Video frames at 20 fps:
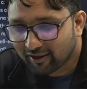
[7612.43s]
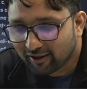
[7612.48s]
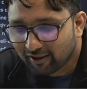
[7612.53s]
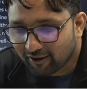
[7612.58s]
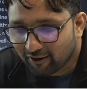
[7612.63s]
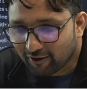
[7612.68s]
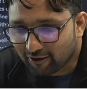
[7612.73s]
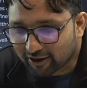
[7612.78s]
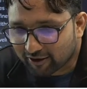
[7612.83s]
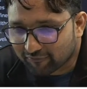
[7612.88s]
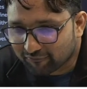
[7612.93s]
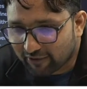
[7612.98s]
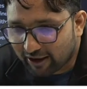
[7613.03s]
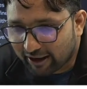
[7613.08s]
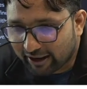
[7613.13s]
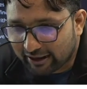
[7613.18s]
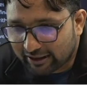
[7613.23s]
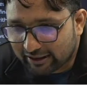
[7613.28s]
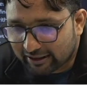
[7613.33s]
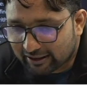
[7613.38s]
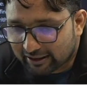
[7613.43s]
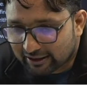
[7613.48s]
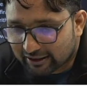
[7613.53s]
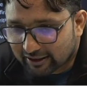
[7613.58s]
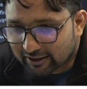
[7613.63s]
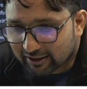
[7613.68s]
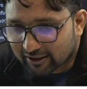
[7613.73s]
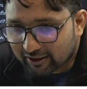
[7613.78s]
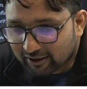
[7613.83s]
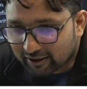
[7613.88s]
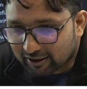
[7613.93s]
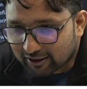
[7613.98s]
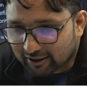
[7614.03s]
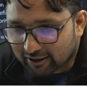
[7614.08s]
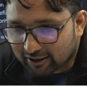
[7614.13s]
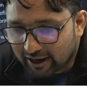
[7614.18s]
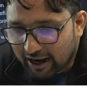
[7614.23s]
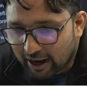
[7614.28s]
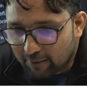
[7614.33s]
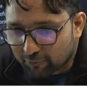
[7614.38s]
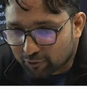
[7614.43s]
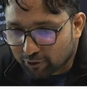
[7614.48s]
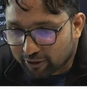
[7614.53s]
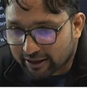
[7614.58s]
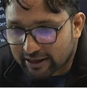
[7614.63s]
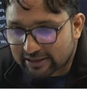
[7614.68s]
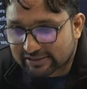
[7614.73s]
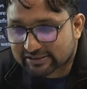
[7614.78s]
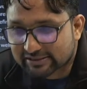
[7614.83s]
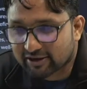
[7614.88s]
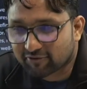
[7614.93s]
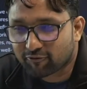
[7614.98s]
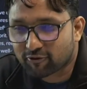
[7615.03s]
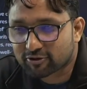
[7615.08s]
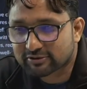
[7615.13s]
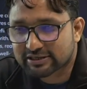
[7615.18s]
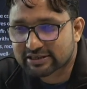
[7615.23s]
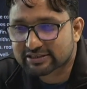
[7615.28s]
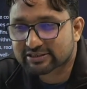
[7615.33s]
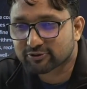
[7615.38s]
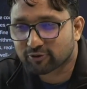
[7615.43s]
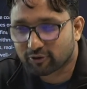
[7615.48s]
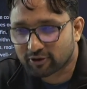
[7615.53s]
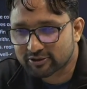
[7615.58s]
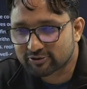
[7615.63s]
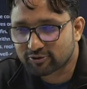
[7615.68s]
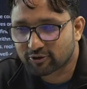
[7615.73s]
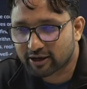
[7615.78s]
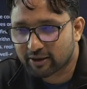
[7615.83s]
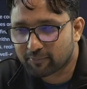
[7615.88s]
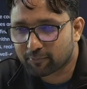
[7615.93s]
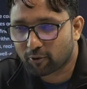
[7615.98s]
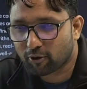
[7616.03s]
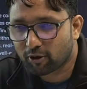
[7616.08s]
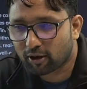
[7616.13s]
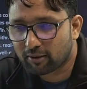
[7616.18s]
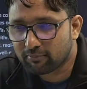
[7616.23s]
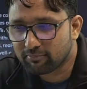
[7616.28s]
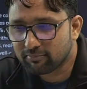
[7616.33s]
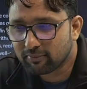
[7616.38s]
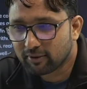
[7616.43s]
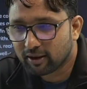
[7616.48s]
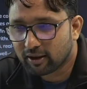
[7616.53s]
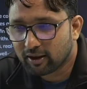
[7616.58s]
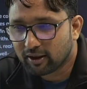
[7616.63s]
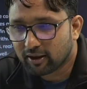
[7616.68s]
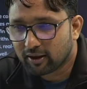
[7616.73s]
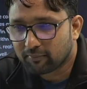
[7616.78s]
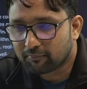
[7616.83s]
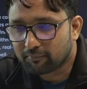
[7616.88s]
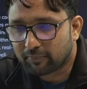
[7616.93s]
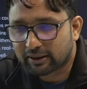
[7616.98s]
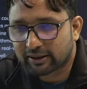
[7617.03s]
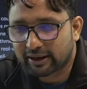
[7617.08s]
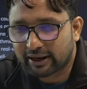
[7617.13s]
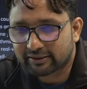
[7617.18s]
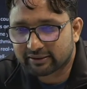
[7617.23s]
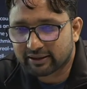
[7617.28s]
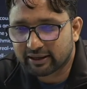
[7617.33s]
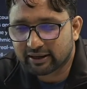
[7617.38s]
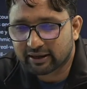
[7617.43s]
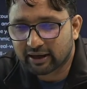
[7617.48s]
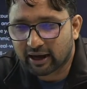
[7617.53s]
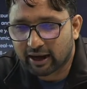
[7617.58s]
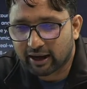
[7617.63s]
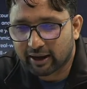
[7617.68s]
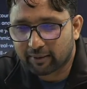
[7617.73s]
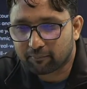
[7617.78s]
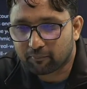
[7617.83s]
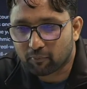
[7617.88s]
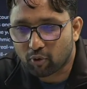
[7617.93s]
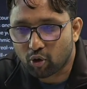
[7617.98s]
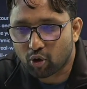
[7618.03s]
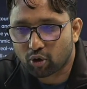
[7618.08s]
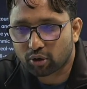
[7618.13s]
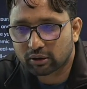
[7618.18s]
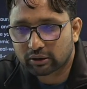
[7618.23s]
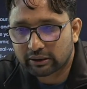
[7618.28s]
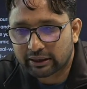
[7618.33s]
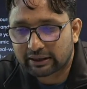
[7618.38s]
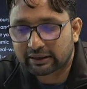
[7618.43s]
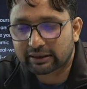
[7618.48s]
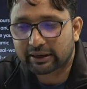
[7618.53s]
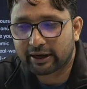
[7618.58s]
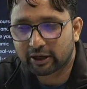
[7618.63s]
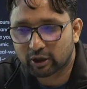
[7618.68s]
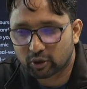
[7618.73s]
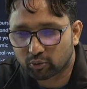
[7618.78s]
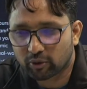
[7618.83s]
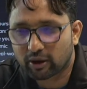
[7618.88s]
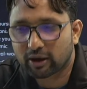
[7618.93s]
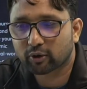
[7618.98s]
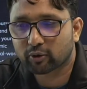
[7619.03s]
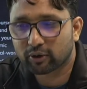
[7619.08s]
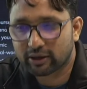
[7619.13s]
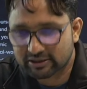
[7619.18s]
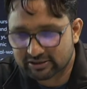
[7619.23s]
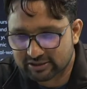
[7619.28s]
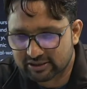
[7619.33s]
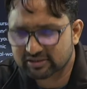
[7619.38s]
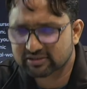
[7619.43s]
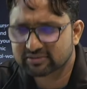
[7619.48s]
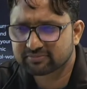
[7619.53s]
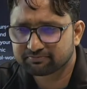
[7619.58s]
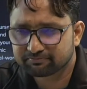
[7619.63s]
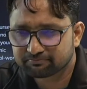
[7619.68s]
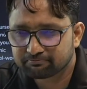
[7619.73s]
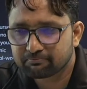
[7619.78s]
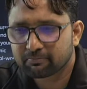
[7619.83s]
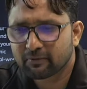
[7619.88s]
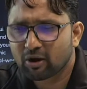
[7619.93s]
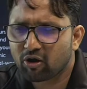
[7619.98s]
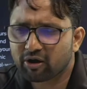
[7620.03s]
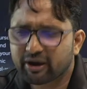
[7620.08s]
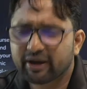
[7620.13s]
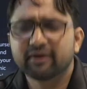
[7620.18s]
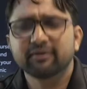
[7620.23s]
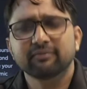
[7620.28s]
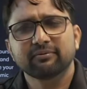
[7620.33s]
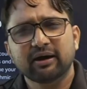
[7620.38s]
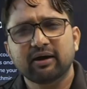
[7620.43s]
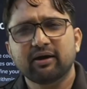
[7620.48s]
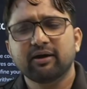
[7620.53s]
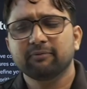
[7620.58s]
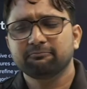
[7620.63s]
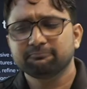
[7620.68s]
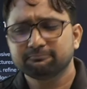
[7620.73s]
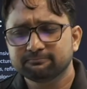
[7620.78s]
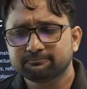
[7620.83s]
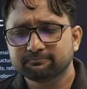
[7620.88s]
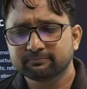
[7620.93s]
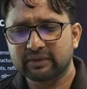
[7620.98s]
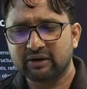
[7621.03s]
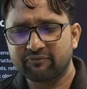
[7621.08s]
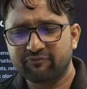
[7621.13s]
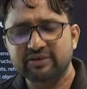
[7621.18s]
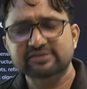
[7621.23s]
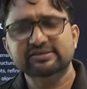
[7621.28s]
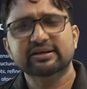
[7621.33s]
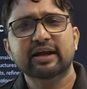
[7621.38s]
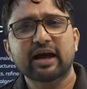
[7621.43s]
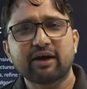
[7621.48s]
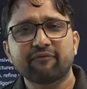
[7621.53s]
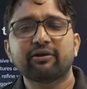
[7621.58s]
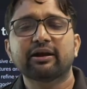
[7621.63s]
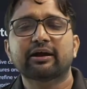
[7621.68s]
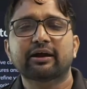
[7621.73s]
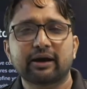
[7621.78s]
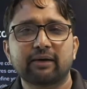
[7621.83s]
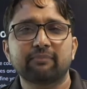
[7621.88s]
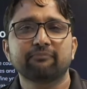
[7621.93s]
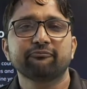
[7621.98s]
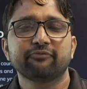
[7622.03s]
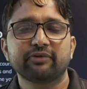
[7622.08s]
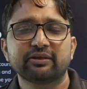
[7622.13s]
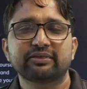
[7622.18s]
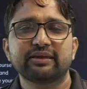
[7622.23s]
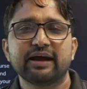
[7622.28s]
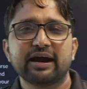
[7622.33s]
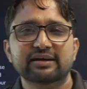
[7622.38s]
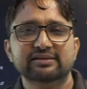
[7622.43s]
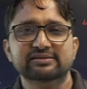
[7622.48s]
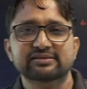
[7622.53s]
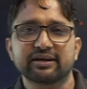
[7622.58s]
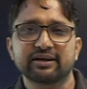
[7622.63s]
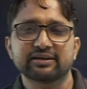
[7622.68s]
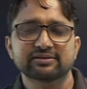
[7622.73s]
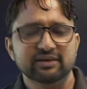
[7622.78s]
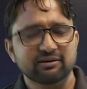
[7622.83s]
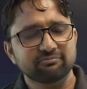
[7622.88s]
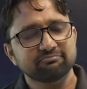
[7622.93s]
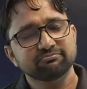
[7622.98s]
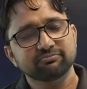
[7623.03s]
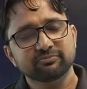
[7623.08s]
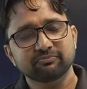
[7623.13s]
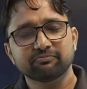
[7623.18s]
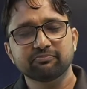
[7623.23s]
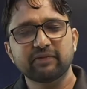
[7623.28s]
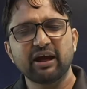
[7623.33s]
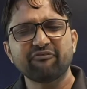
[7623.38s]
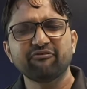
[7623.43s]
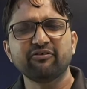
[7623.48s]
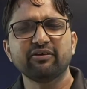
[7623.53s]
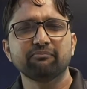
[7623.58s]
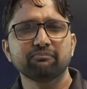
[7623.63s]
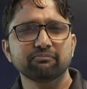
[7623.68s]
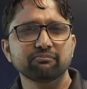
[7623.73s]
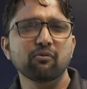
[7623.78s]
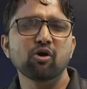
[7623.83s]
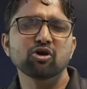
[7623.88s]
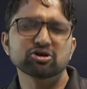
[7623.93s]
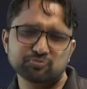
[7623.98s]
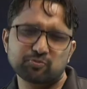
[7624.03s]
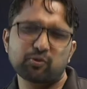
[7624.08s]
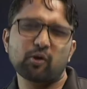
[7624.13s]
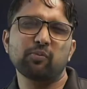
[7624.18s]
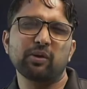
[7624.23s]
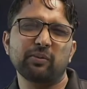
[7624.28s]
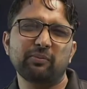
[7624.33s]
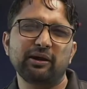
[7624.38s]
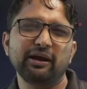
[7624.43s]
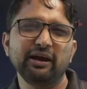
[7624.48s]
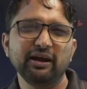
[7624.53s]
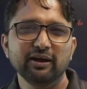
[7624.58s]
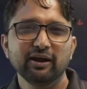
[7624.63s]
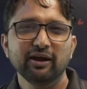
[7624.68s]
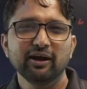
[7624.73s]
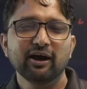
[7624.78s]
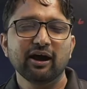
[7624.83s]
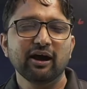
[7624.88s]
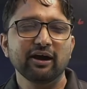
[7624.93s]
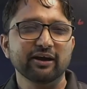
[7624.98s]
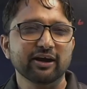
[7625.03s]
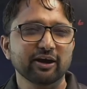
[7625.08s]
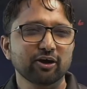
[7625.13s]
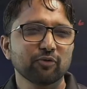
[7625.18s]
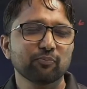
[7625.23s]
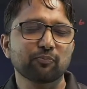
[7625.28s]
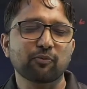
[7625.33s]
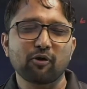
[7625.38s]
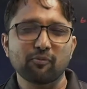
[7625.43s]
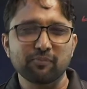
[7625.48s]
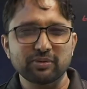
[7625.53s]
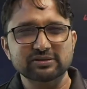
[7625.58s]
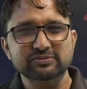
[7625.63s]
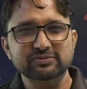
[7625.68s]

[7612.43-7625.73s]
Okay, fine. I'm doing STL for just knowledge, okay, problem. But I think I am more inclined toward collections. Okay, Faizan, I will come with that series. Most probably, I cannot promise